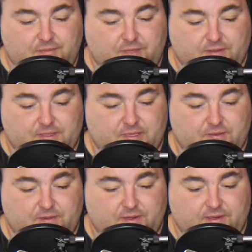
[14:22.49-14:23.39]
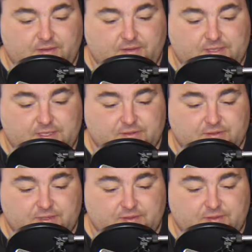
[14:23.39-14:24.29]
But I'll tell you what, there was days
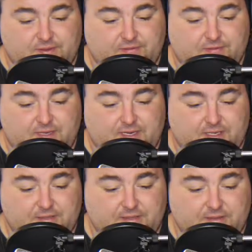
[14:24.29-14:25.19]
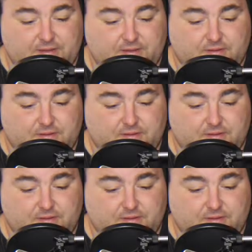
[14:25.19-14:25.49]
where neither one of them did anything.